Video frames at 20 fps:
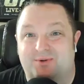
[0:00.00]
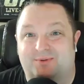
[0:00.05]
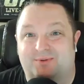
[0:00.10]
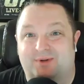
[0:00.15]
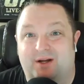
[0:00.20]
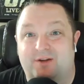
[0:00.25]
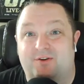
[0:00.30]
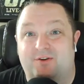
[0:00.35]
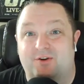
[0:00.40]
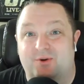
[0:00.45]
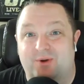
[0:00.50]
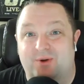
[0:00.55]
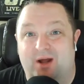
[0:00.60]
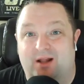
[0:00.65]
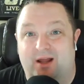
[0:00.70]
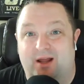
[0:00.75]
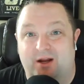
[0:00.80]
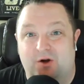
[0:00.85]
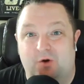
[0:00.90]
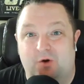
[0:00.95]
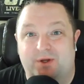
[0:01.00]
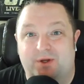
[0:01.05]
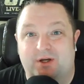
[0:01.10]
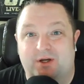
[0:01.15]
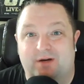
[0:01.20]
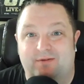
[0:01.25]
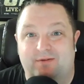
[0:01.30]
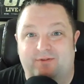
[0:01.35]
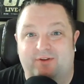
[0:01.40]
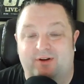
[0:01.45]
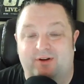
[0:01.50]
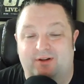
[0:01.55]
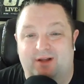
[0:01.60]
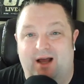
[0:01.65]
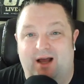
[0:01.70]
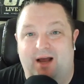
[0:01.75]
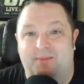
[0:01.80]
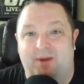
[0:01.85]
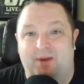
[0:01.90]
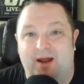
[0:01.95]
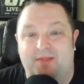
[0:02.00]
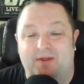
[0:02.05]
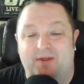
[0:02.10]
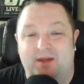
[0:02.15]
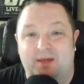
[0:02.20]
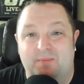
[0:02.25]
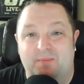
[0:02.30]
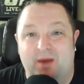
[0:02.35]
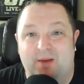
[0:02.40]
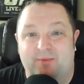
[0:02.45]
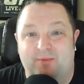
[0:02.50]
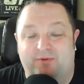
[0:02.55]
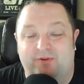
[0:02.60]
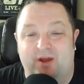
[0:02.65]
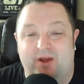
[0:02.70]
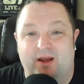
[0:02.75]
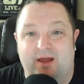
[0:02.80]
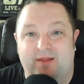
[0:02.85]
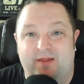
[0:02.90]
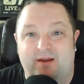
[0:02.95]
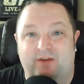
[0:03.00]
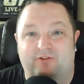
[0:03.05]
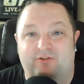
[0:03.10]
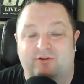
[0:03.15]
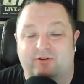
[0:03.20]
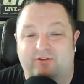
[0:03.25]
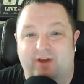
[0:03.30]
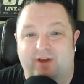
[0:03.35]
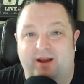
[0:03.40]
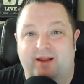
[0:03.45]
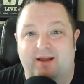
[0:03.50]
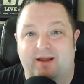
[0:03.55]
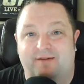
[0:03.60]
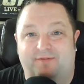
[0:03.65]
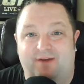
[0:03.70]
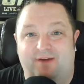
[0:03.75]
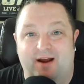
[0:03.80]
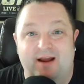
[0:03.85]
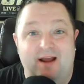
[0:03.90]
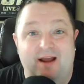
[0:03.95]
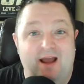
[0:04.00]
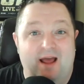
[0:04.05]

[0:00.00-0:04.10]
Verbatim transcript: And I like Colby Covington a lot, but I think he made a mistake. I think he should have taken that fight.